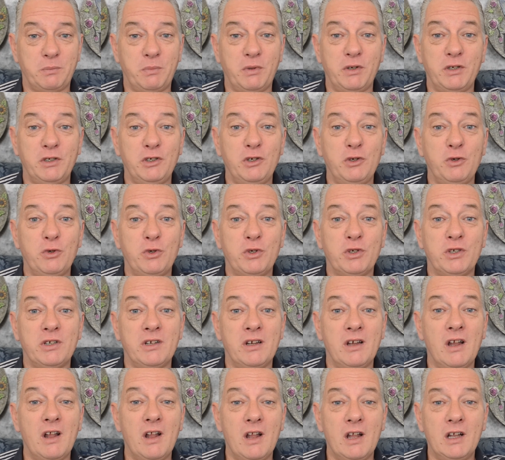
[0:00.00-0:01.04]
but you
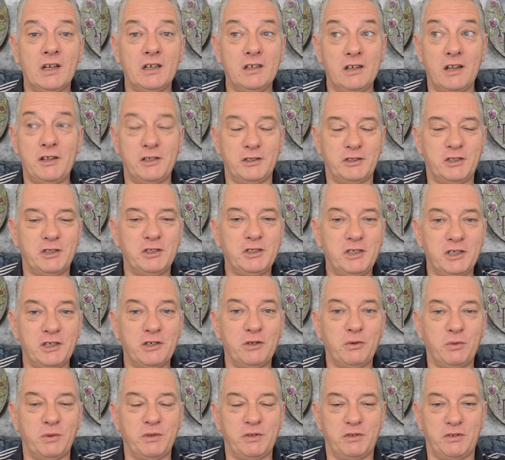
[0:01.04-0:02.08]
can learn to
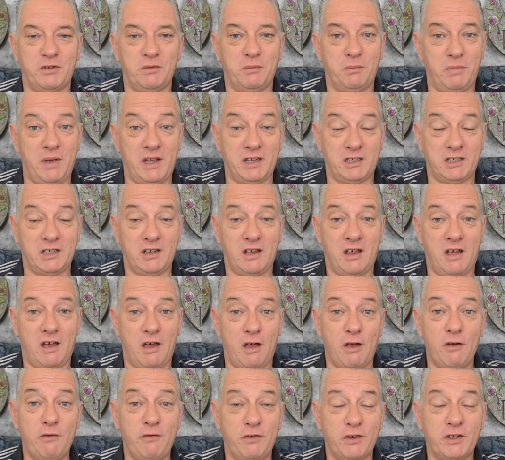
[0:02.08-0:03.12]
deal with them better,
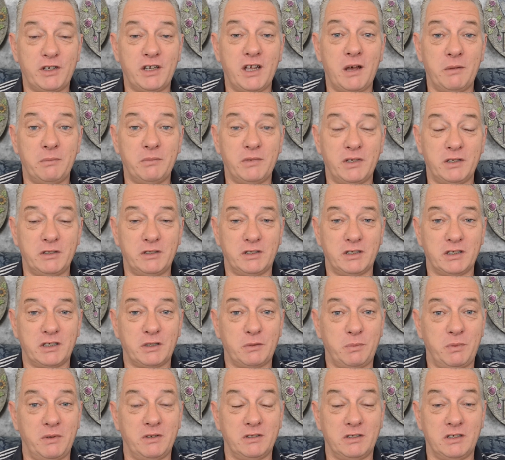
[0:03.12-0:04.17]
overcome those
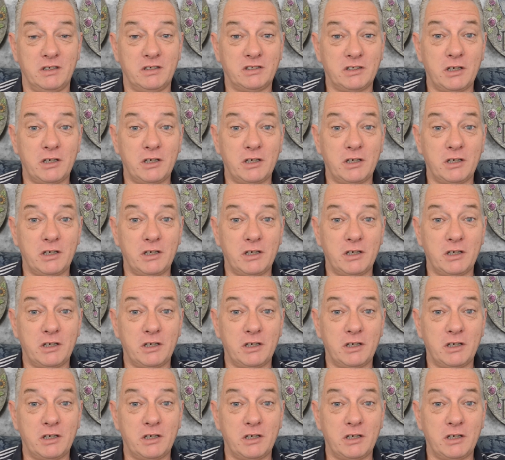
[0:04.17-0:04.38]
experiences.